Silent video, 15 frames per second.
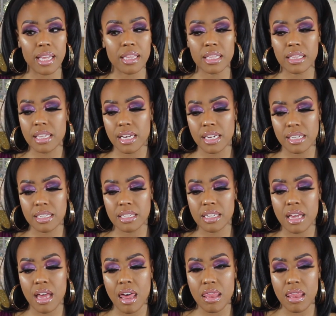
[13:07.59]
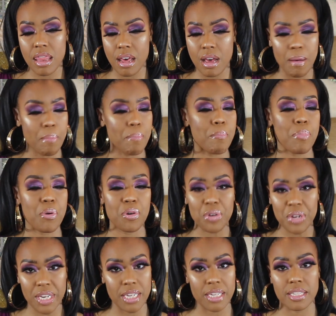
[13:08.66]
I think that is the
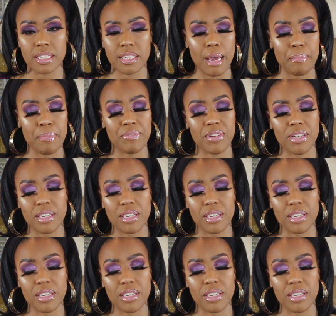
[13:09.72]
prettiest type of